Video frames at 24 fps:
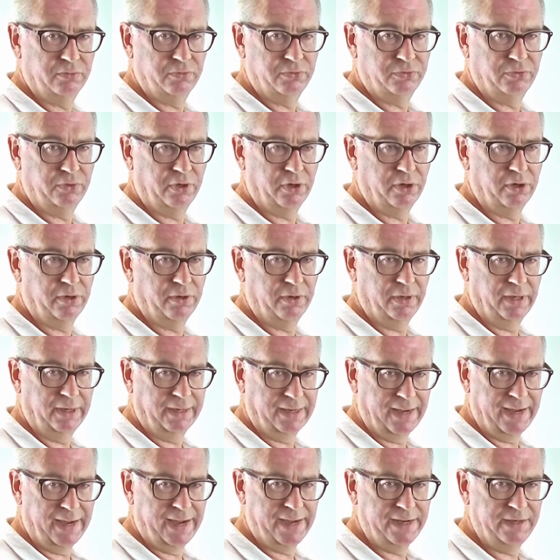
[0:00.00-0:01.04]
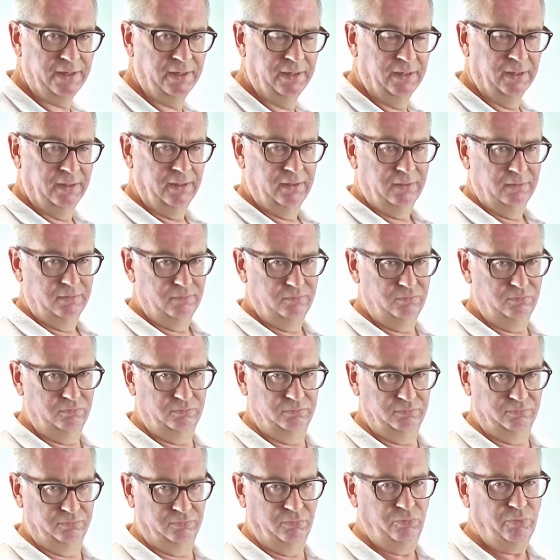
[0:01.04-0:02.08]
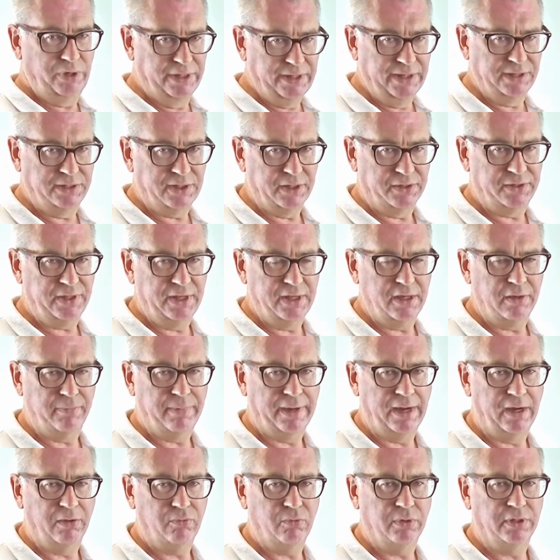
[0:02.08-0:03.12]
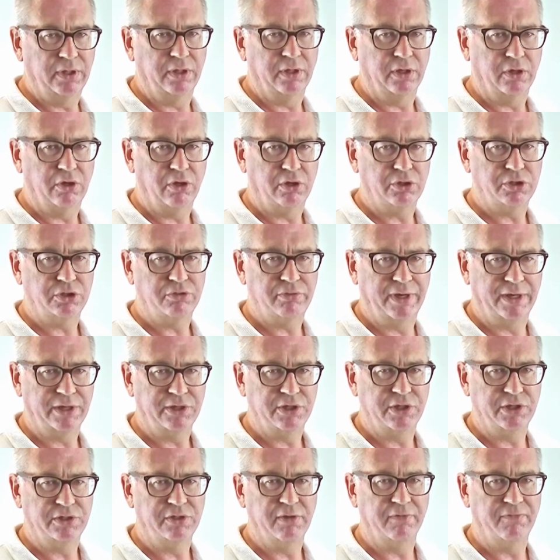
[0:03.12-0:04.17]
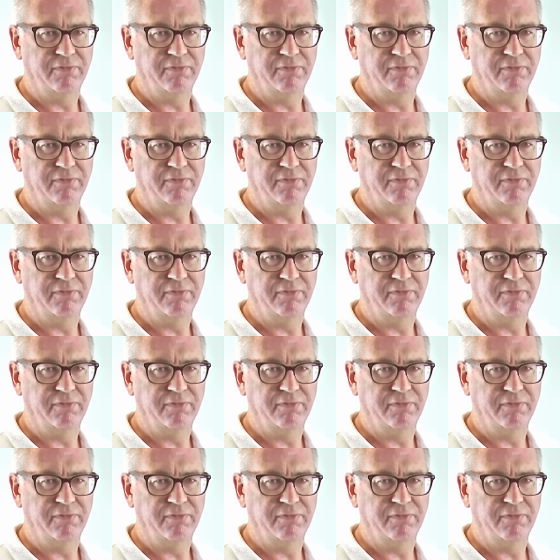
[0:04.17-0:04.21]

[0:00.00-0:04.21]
So again, we need to think about whether the cost structures are